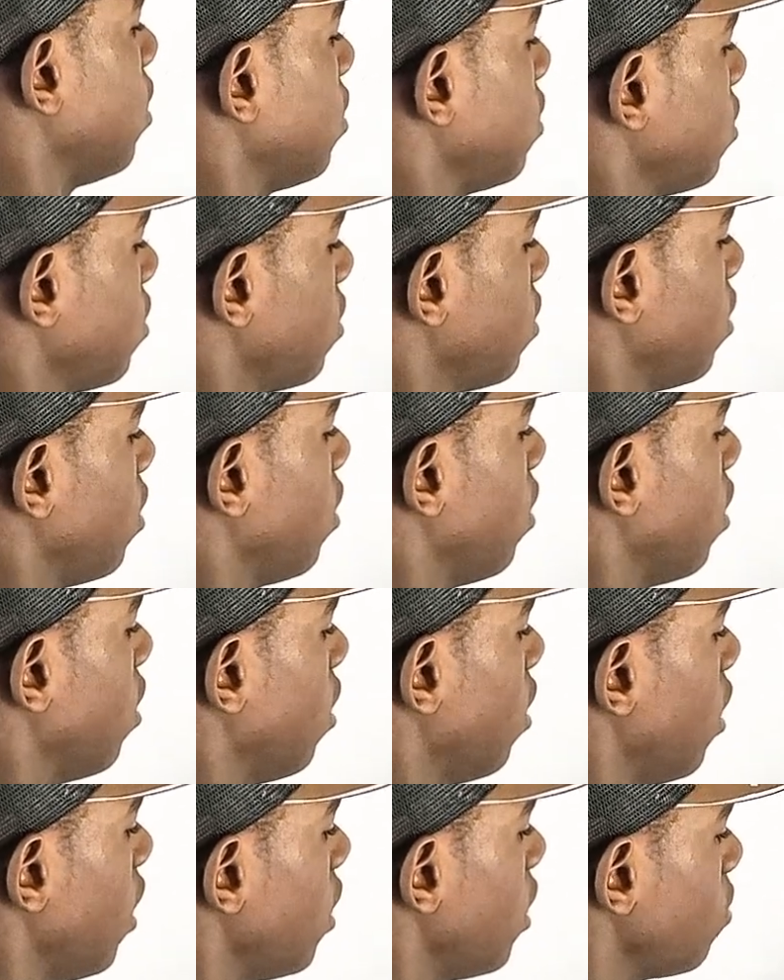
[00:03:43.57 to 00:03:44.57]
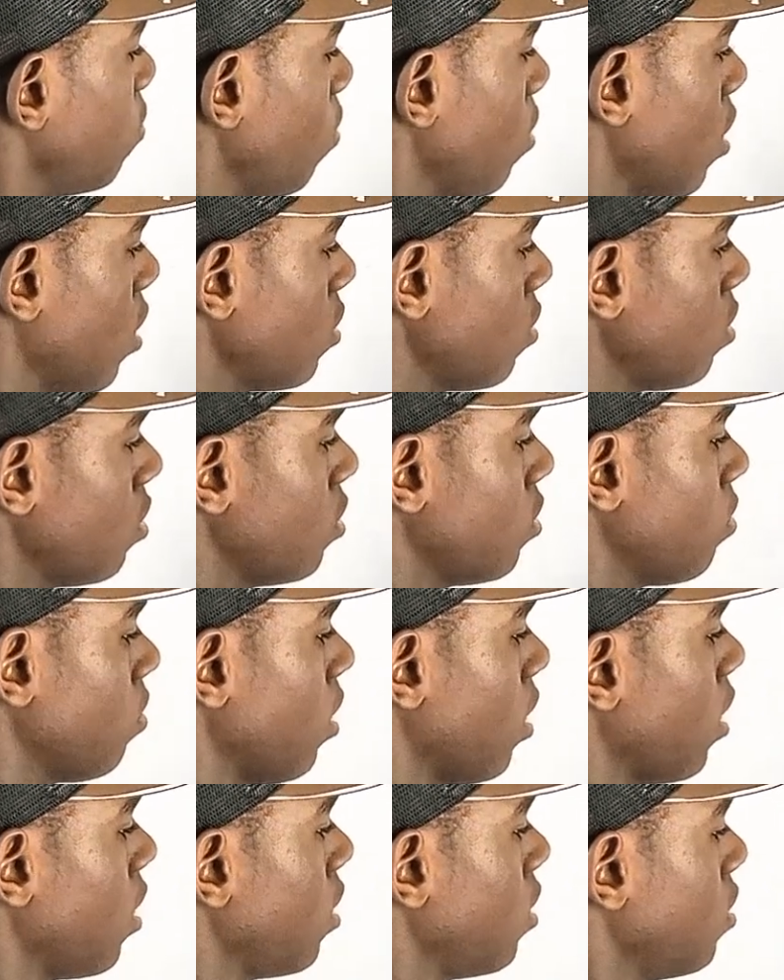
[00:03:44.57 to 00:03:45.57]
x. X will cancel the
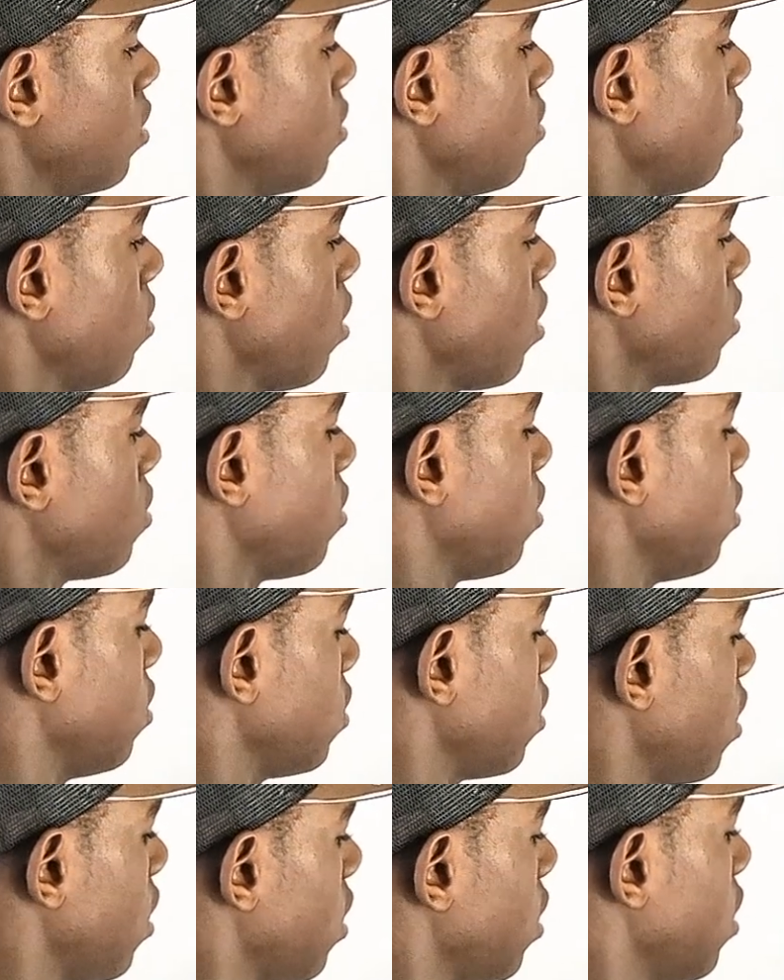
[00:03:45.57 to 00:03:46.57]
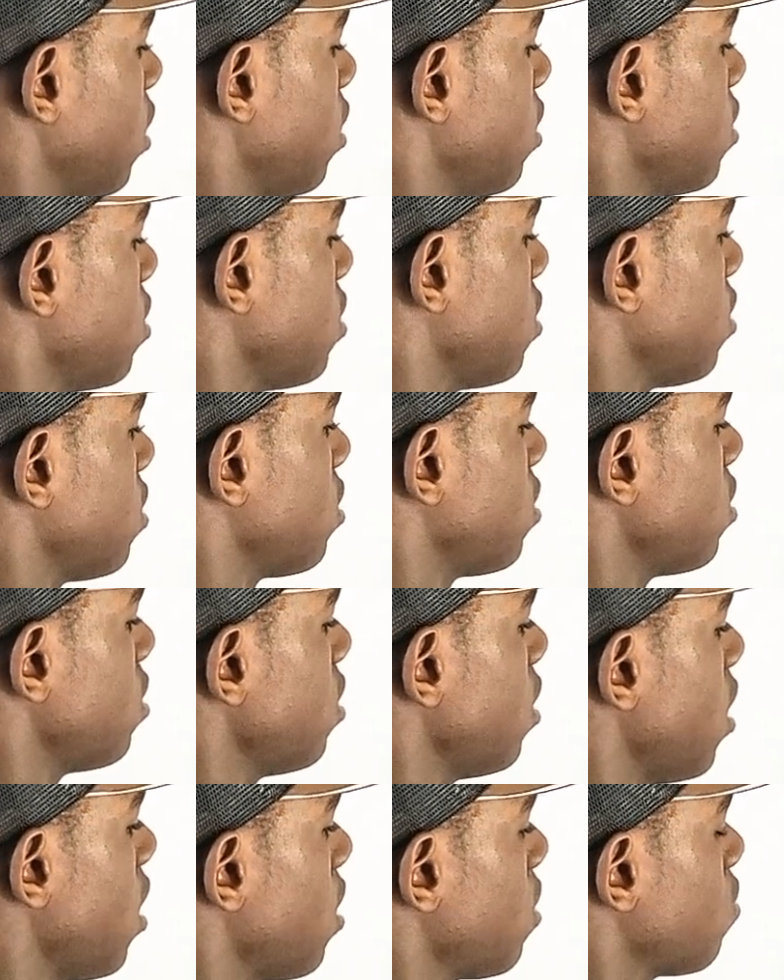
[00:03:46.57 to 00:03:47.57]
square. This will cancel this. And then
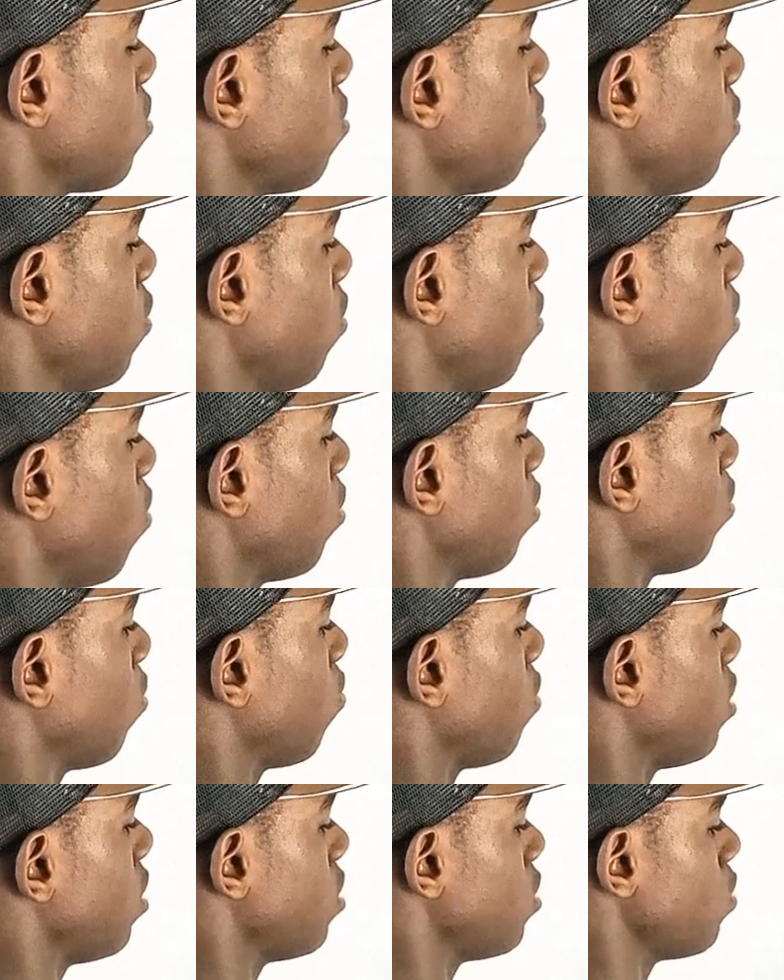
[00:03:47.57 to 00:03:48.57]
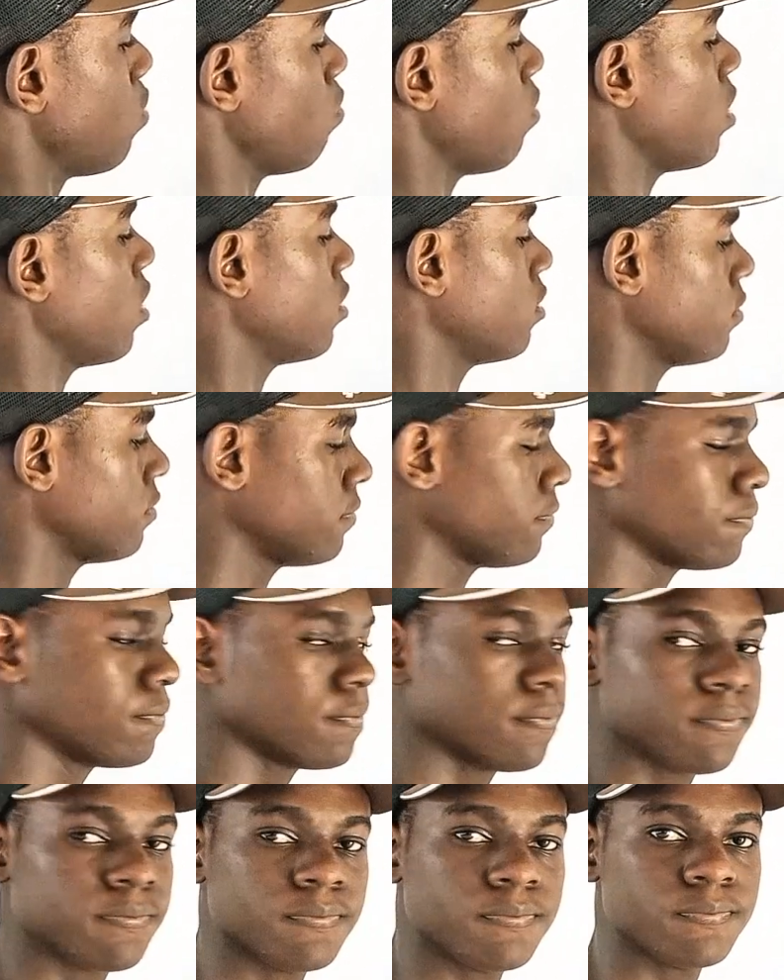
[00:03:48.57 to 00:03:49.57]
16x will be equal to 81.
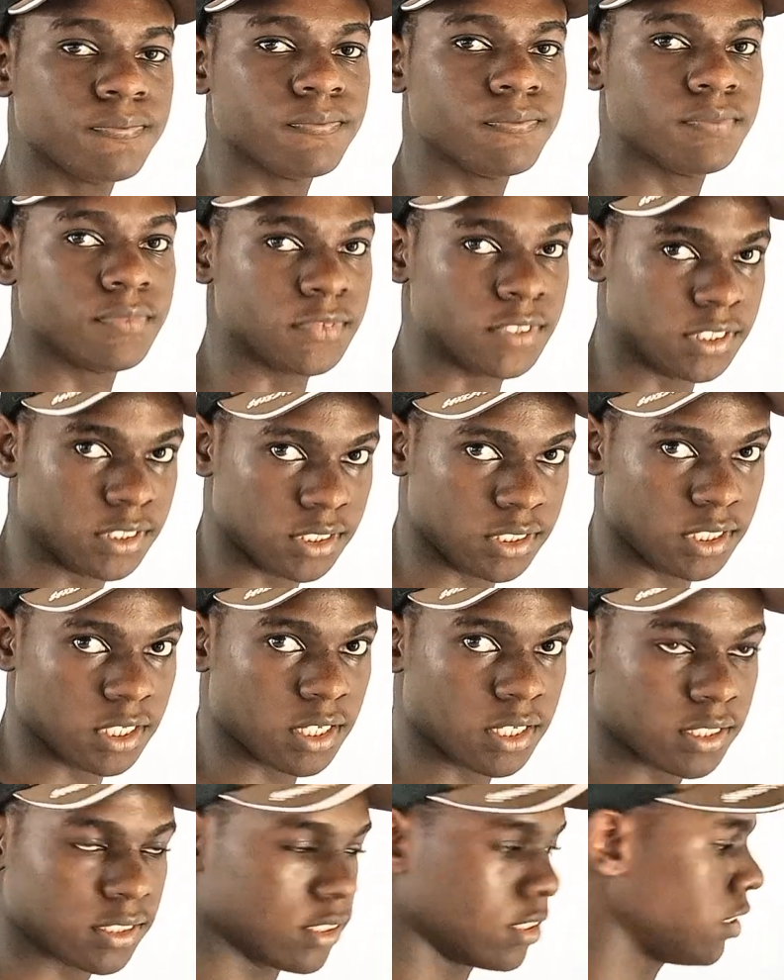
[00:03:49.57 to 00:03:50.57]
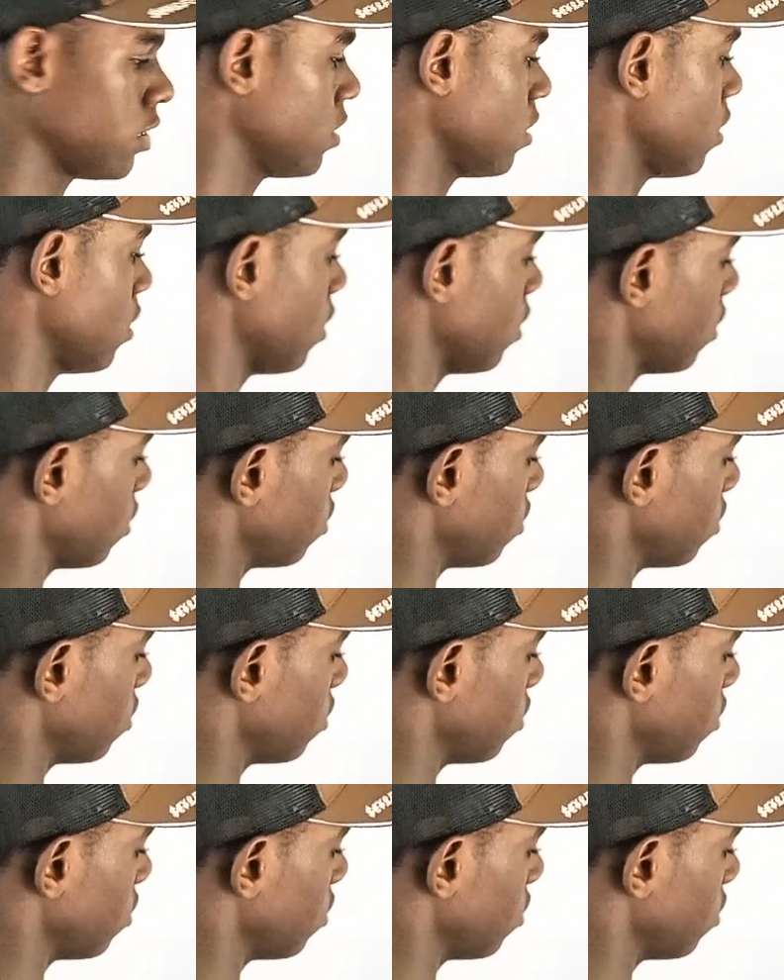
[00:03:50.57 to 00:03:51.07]
Yes.